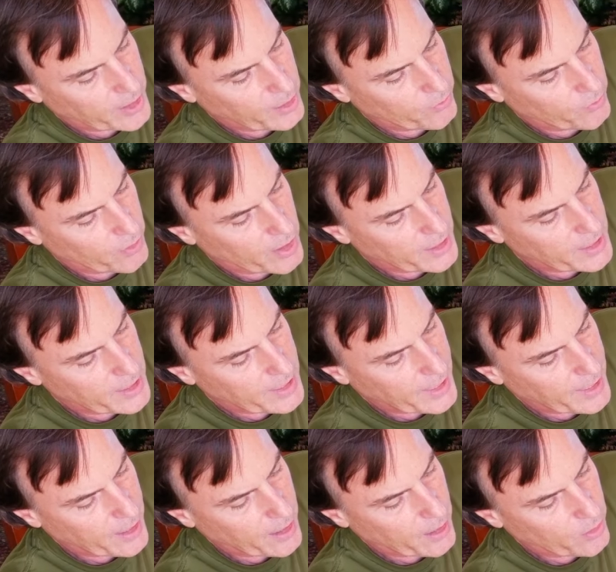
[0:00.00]
and run it
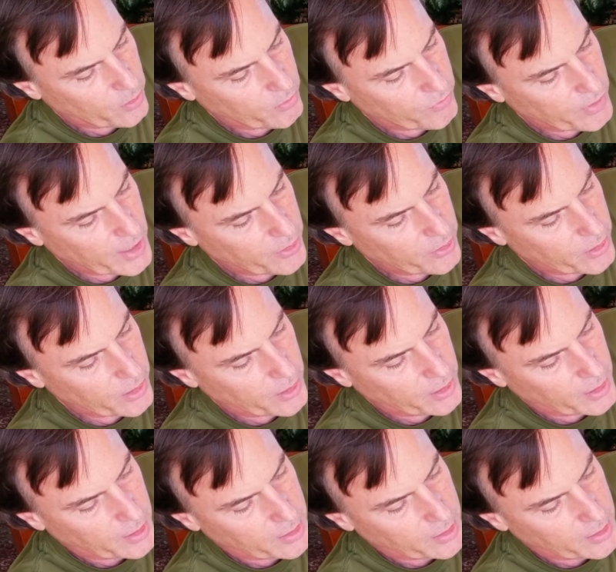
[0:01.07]
down the feather